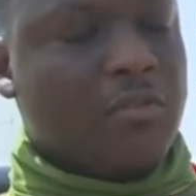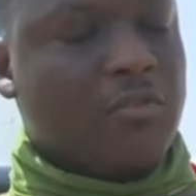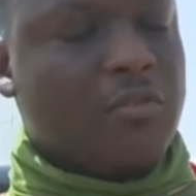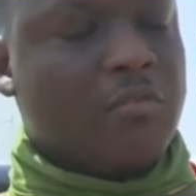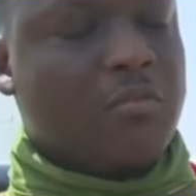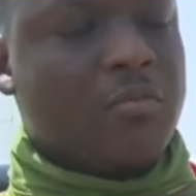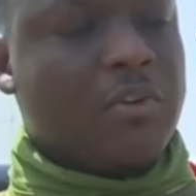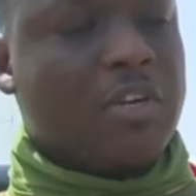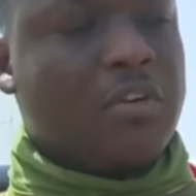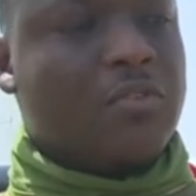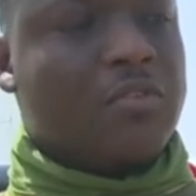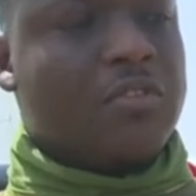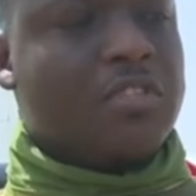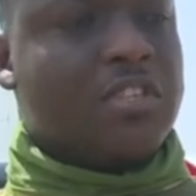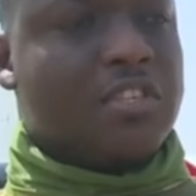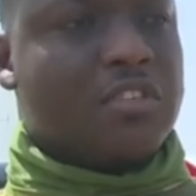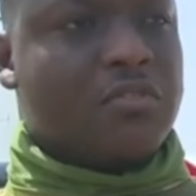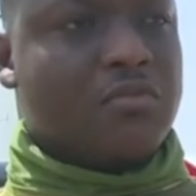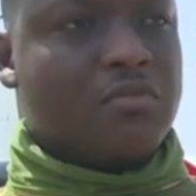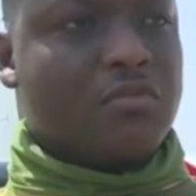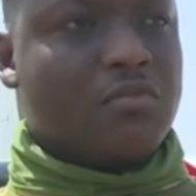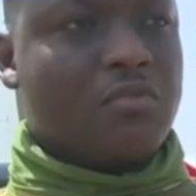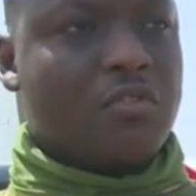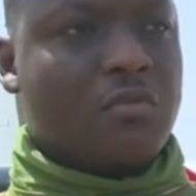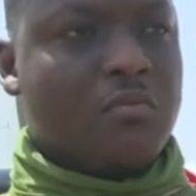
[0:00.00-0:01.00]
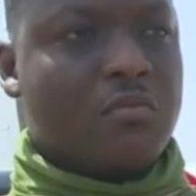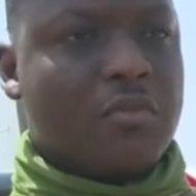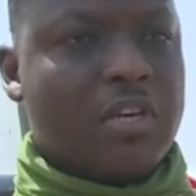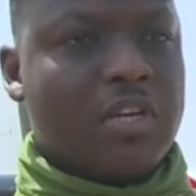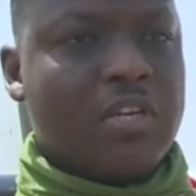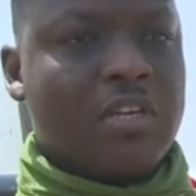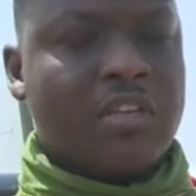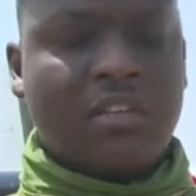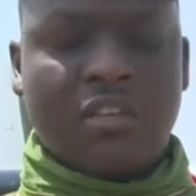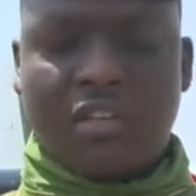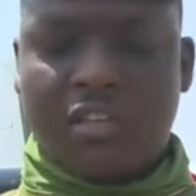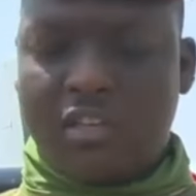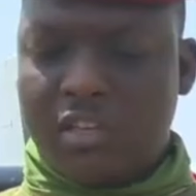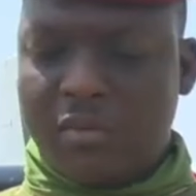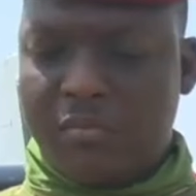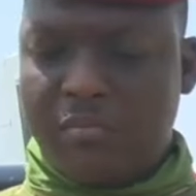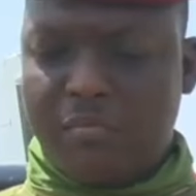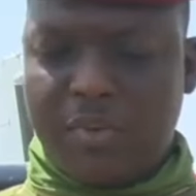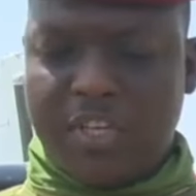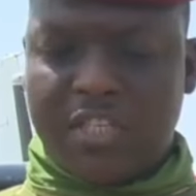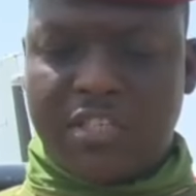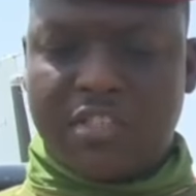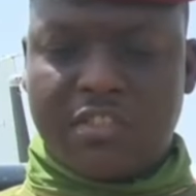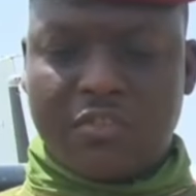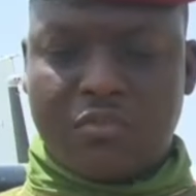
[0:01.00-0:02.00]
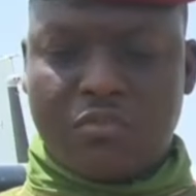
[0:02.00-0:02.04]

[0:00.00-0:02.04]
the meaning of the fight, and thank you